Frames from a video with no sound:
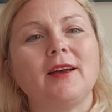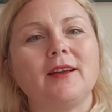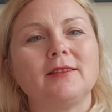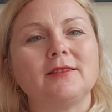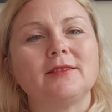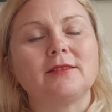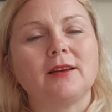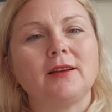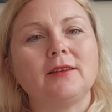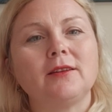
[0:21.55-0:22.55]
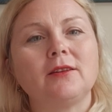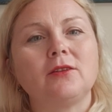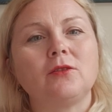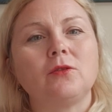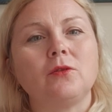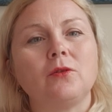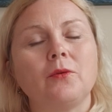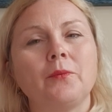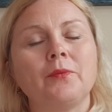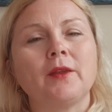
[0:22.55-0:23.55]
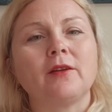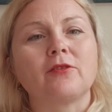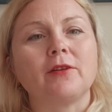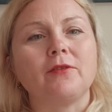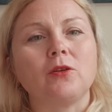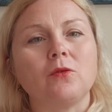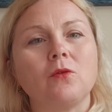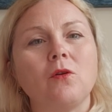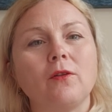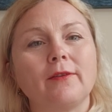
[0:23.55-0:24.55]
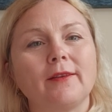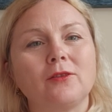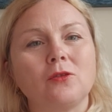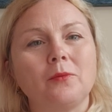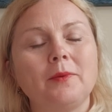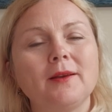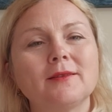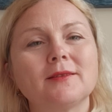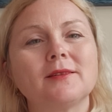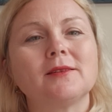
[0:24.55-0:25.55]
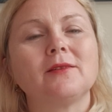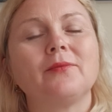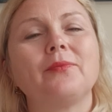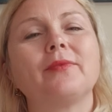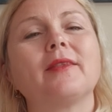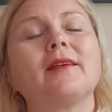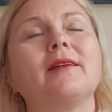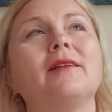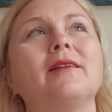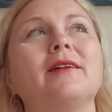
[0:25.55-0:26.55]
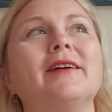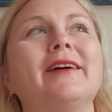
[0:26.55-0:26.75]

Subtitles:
and decided to review all the topics. Uh,